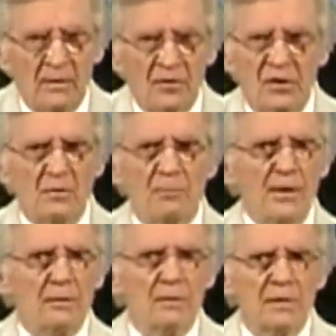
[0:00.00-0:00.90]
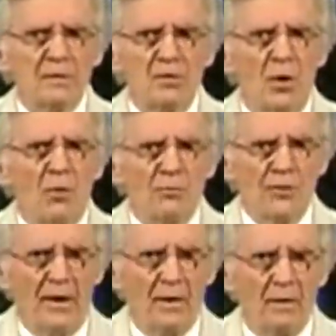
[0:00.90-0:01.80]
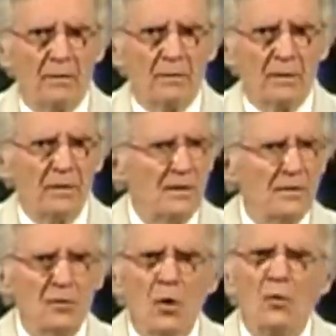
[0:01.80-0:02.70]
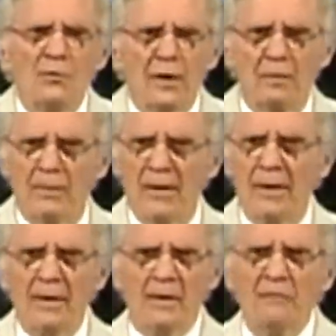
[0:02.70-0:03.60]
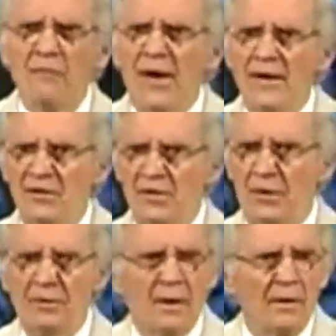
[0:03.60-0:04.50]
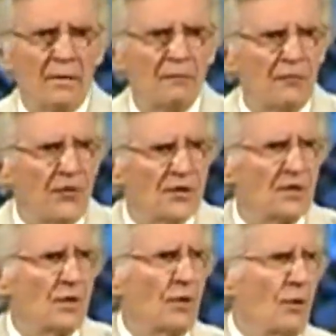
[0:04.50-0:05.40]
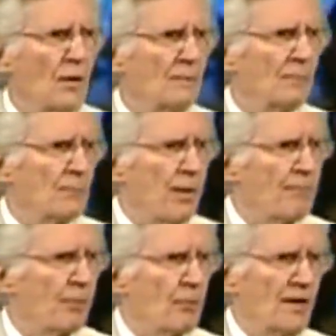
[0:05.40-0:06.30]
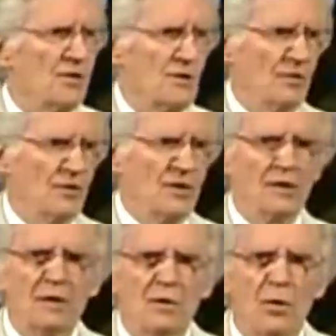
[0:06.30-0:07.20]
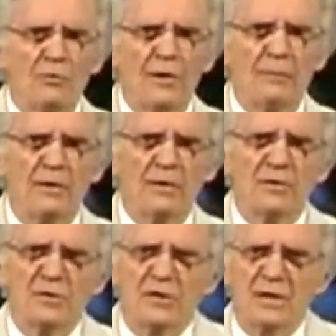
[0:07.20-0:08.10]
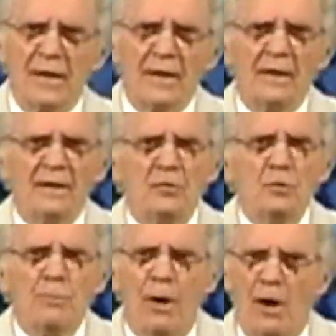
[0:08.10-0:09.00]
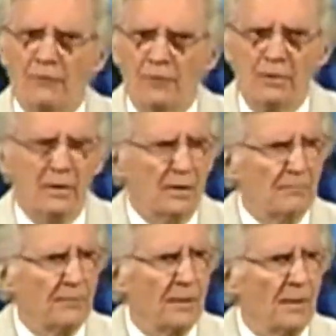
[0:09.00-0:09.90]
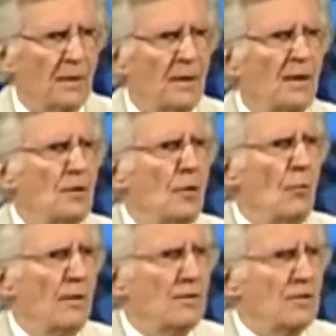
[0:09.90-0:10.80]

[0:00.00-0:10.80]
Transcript: You see, Peter didn't go there. He didn't go there about advice on, on physical preparations. He didn't go there because you see, he knew poverty. He knew what